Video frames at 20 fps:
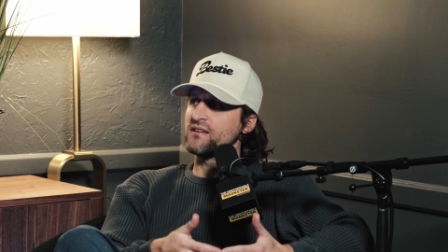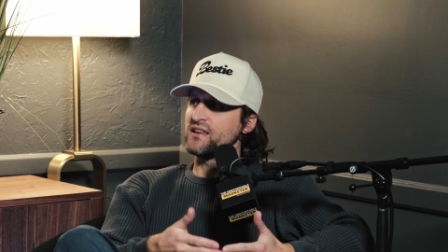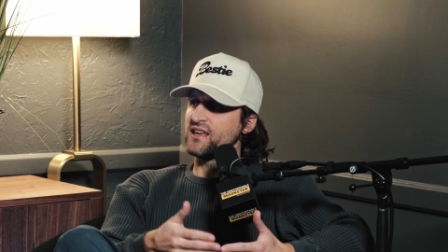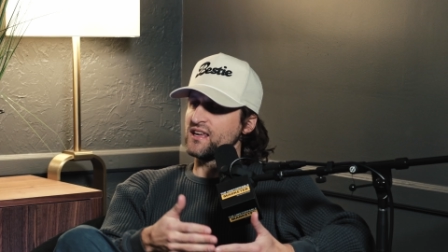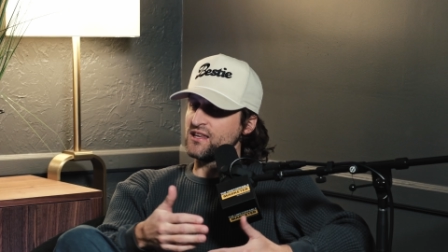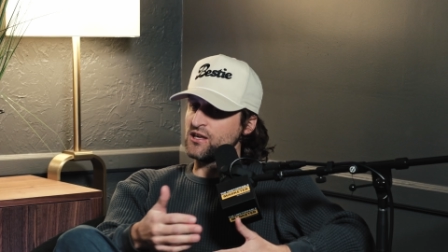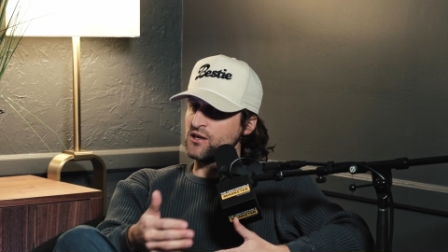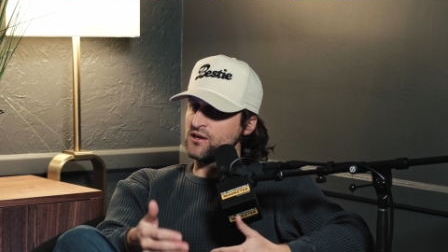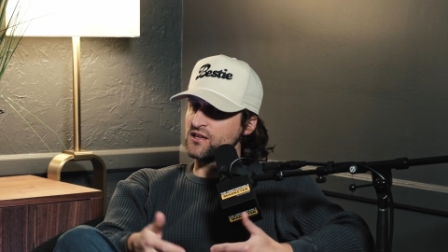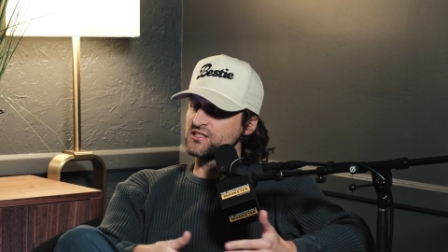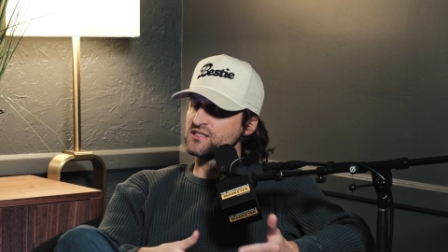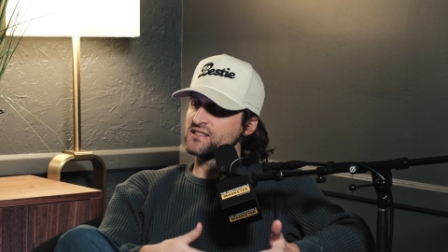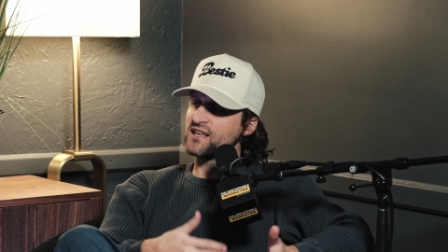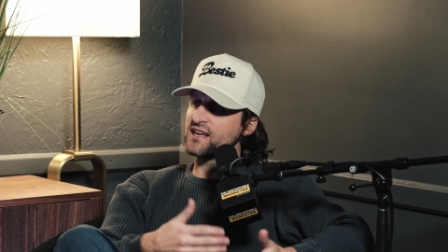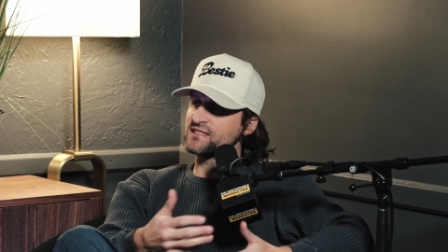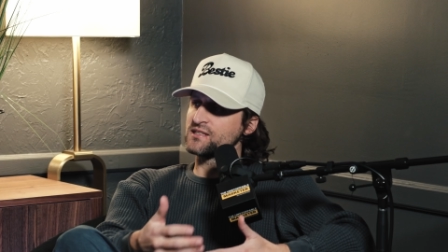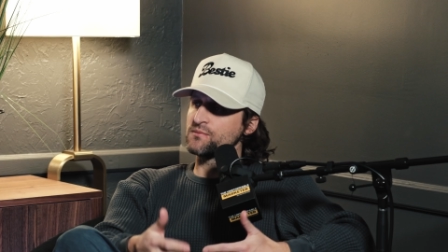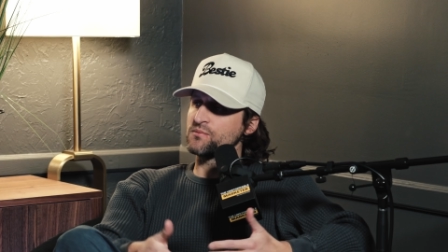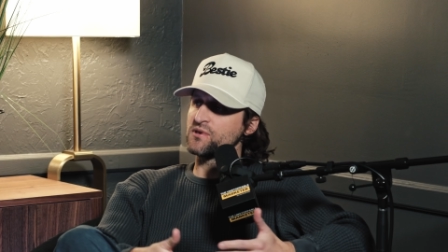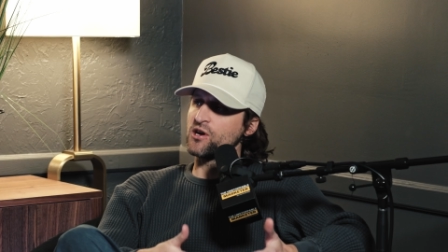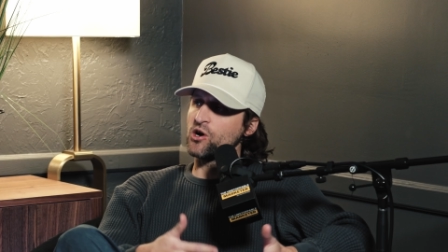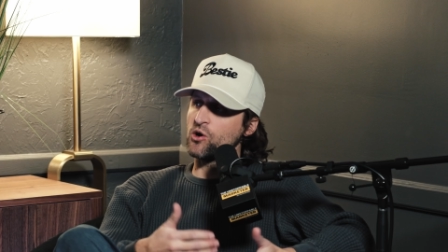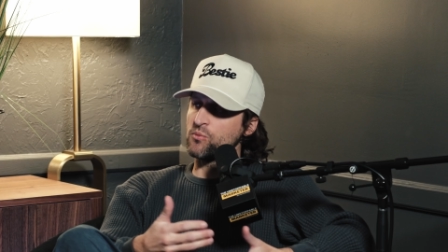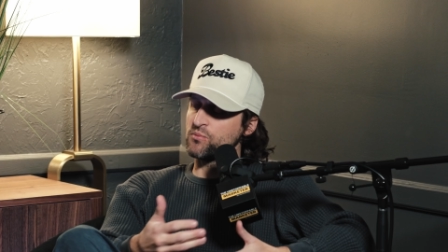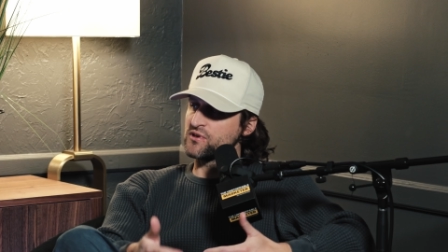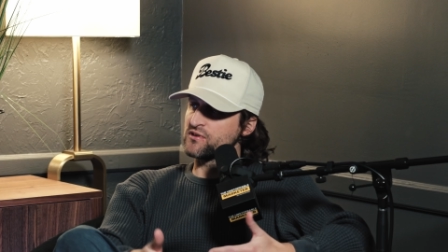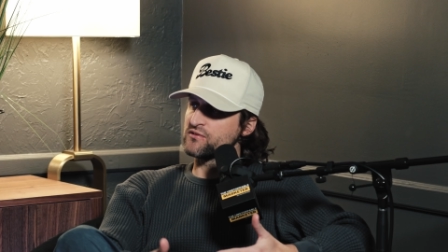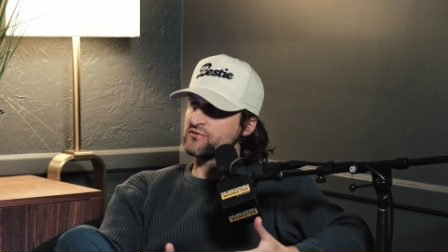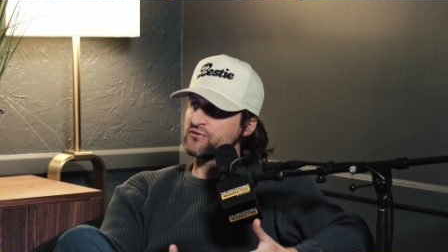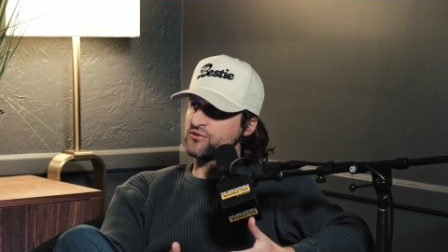it just has to be
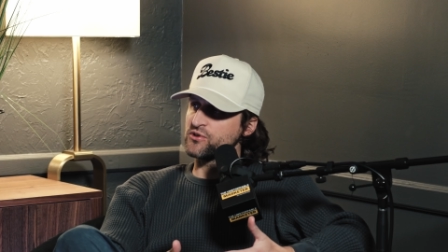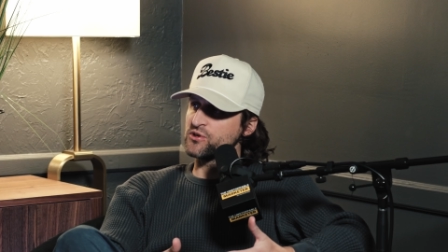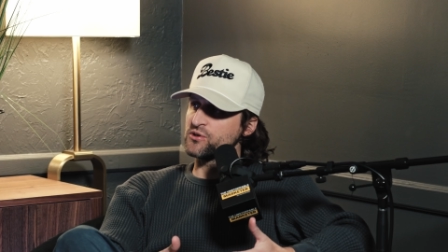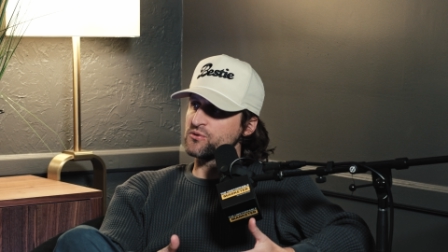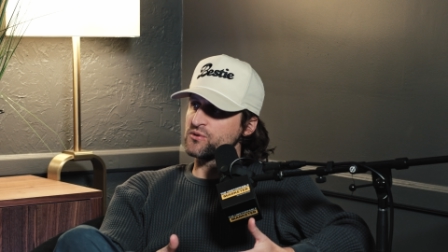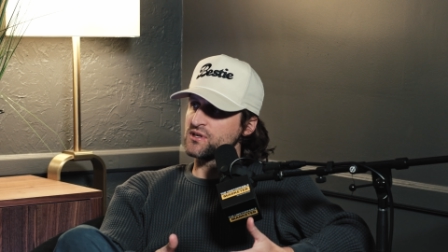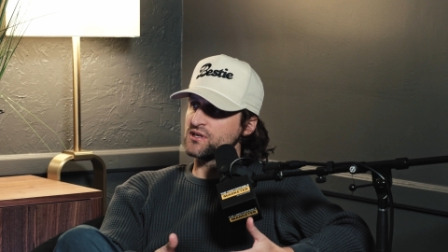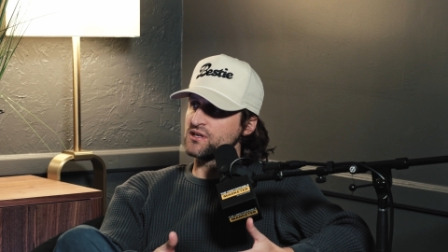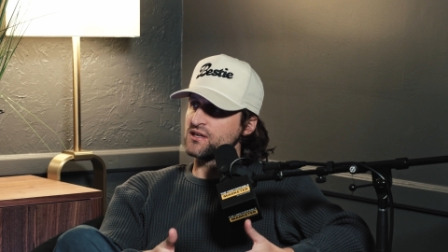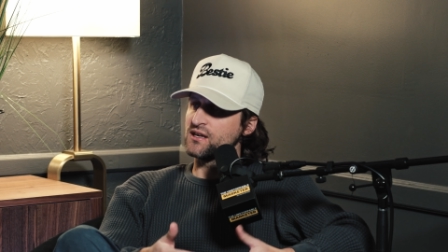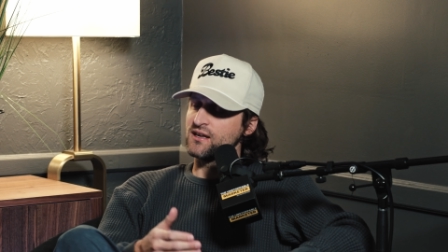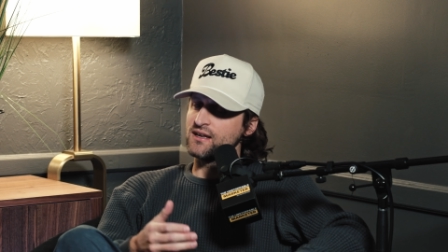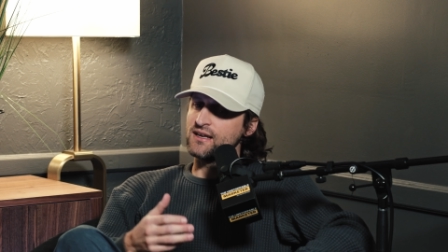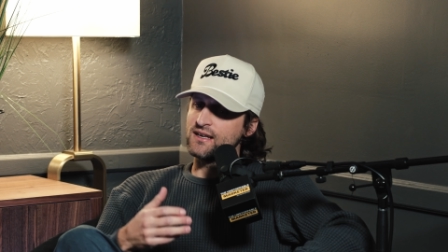open and fluid.